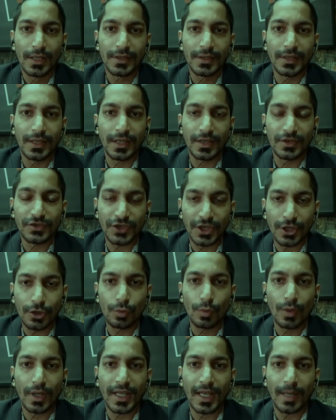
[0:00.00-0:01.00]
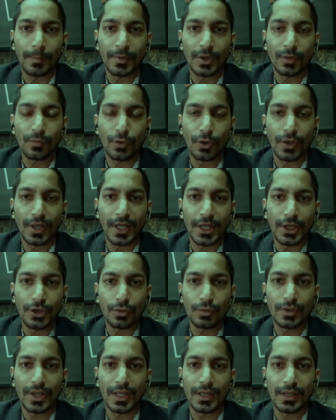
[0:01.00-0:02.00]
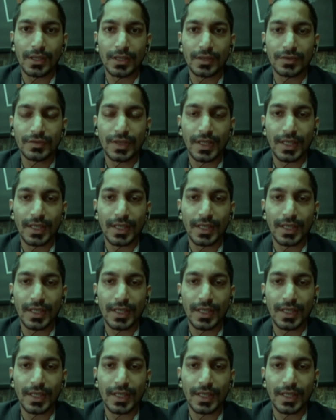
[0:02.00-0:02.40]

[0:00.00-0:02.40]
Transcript: They stick to a captain for 8 to 10 years,